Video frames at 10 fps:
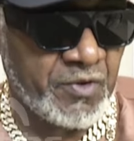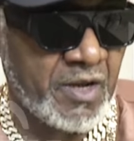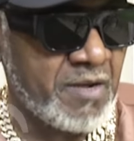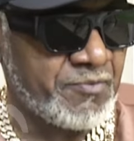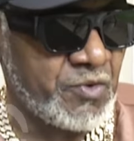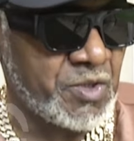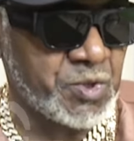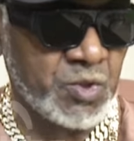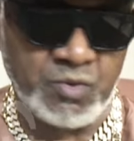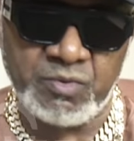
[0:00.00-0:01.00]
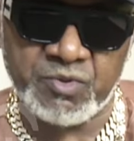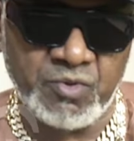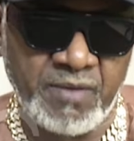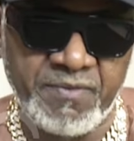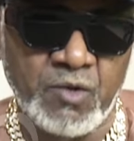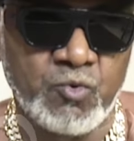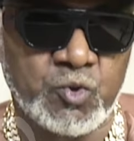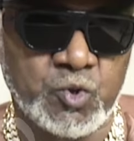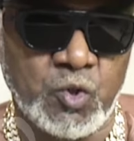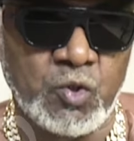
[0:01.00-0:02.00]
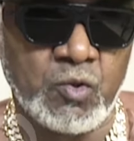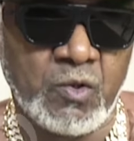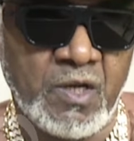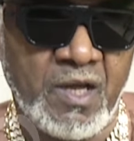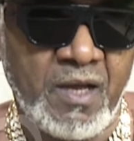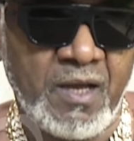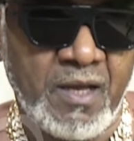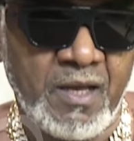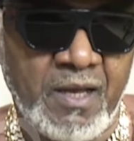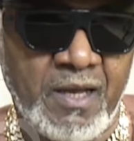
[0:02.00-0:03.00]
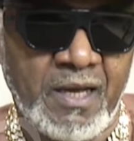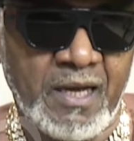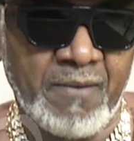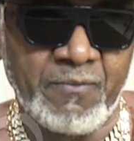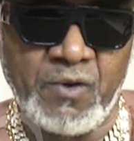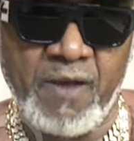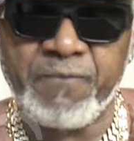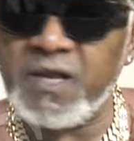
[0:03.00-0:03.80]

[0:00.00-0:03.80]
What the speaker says: to come to the show. It's going to be a good show. I'm going to play